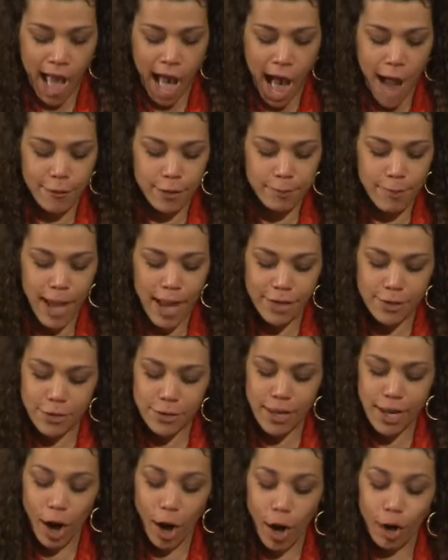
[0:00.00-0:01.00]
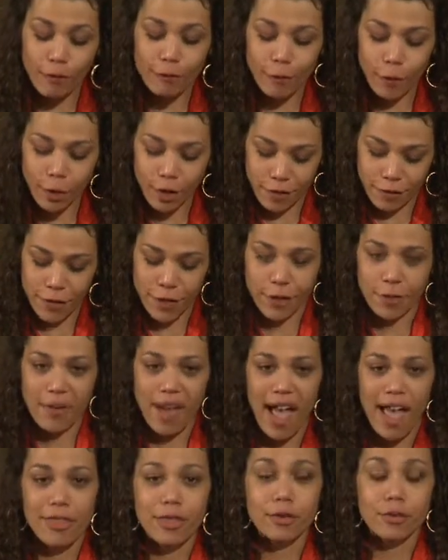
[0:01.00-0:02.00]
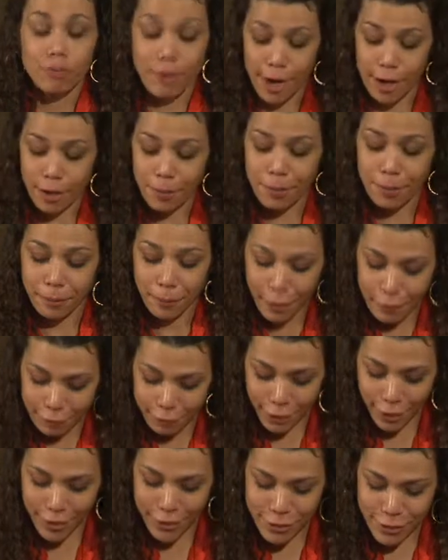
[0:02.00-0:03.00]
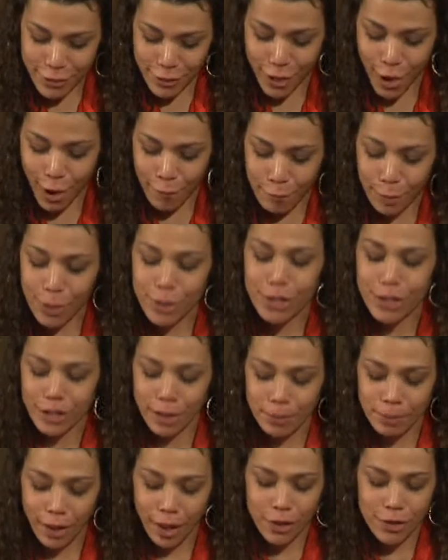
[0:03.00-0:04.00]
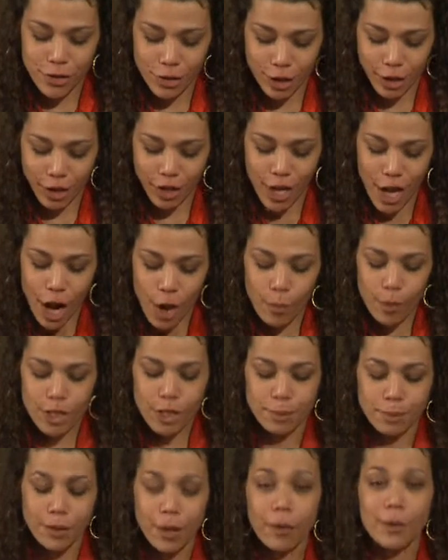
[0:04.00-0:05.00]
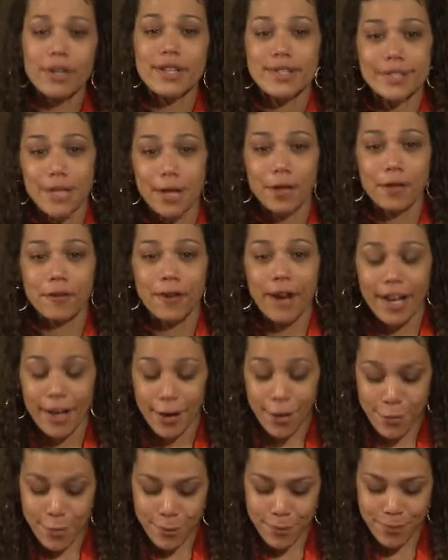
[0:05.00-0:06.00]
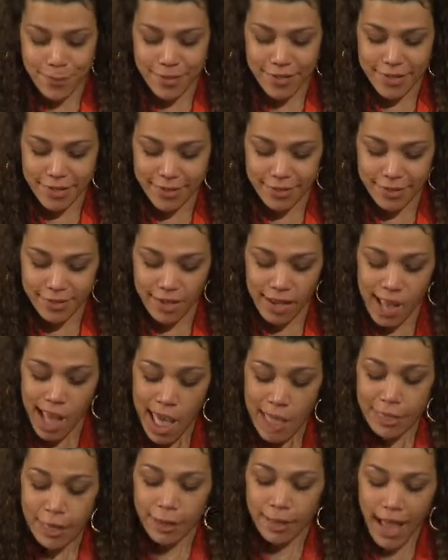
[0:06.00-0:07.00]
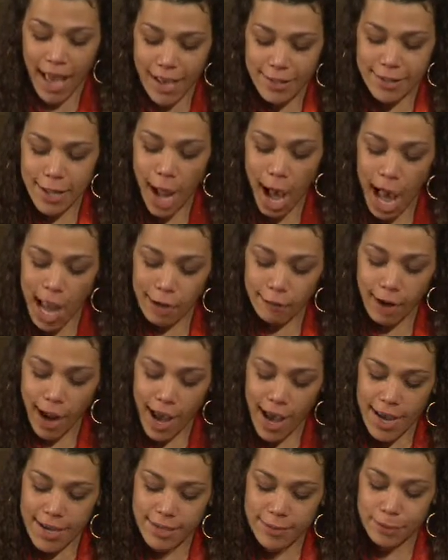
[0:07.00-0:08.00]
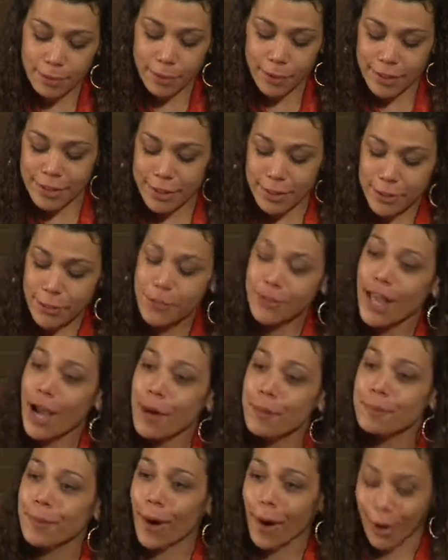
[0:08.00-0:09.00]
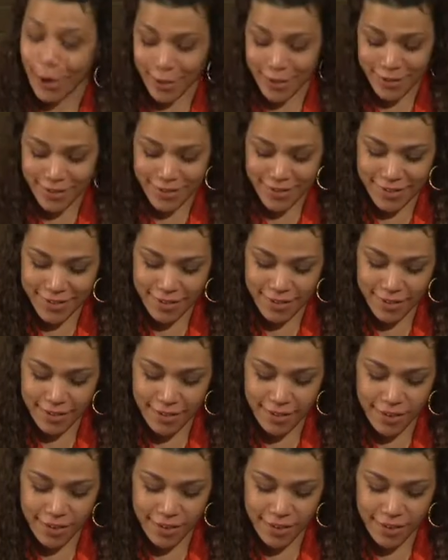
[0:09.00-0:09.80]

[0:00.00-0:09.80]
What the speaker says: I remind you that all 4 of you had the rare privilege of pushing the plunger, which imploded Stellarite homes, the last high-rise prisons without bars.